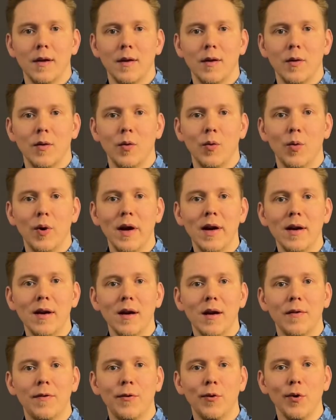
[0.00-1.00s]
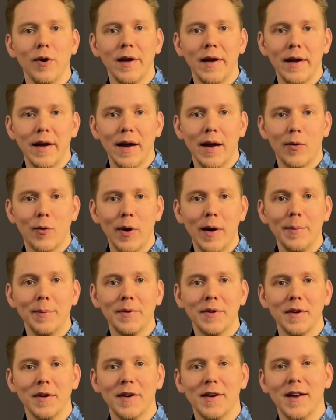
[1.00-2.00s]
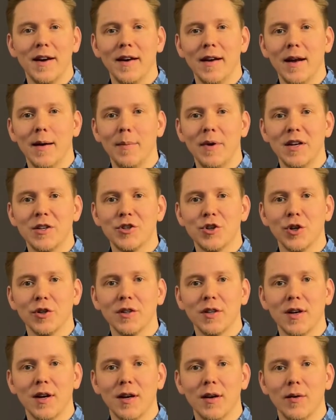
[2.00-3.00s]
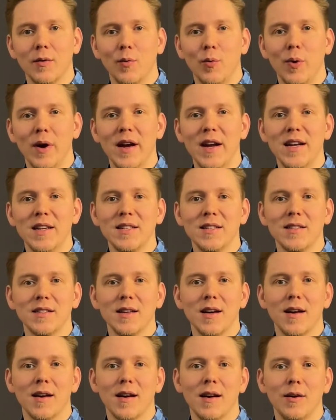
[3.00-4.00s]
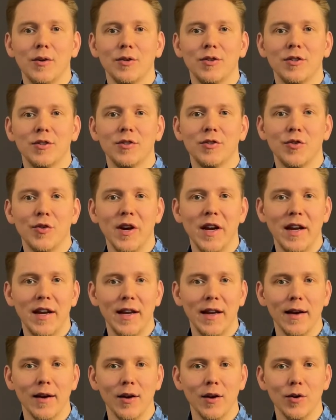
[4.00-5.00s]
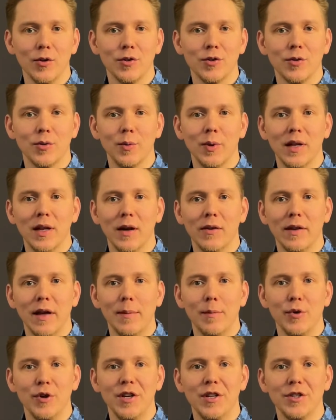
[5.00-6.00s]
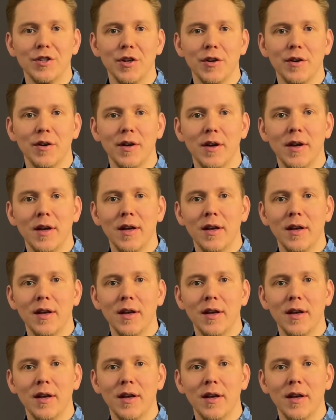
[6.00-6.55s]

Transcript: When a fully equipped dynamic shotgun weighs around 3 kilos without ammunition,